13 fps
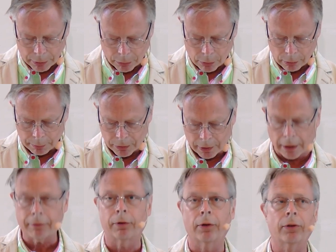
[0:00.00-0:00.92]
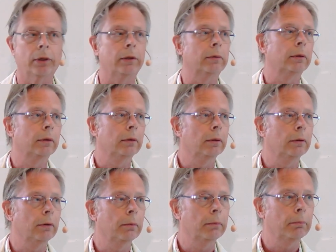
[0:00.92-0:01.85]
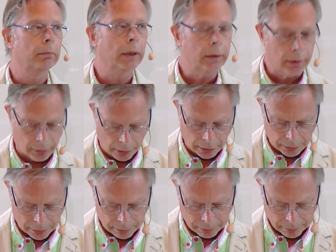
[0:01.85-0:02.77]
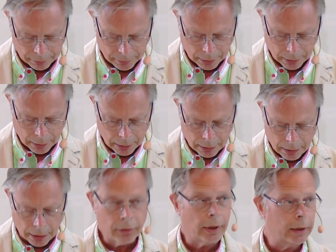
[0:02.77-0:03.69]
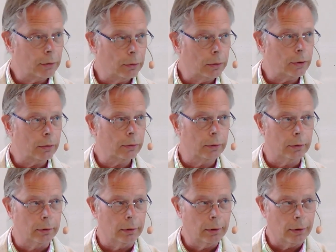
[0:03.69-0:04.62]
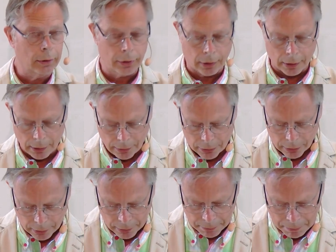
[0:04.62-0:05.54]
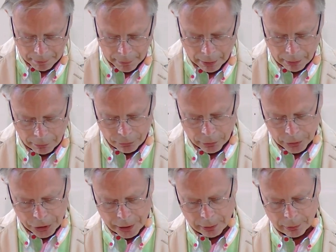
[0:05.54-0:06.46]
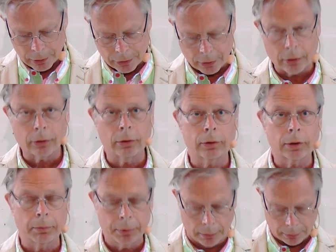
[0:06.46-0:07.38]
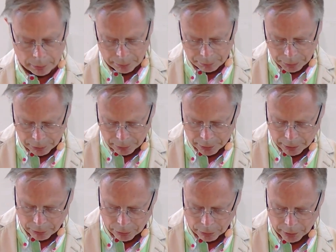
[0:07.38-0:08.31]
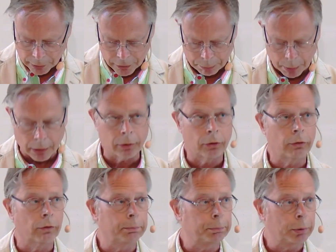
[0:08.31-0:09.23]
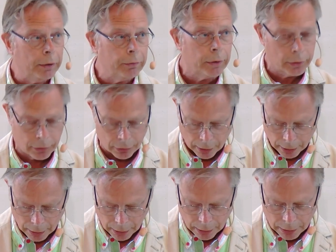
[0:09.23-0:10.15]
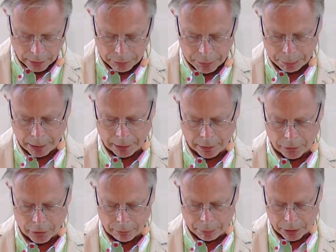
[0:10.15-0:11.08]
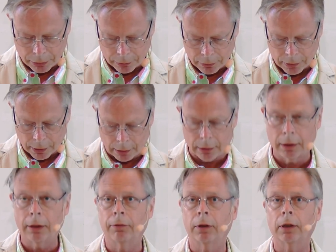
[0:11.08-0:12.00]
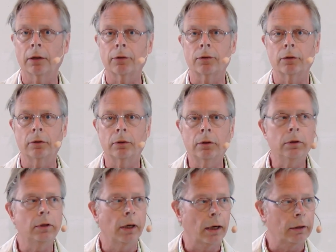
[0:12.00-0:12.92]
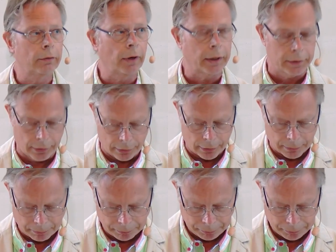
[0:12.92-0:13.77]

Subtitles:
with almost everything. Many thanks. And thank also to Åsa Nilsson for generously contributing your experience of previous spring exhibitions and giving us good advice.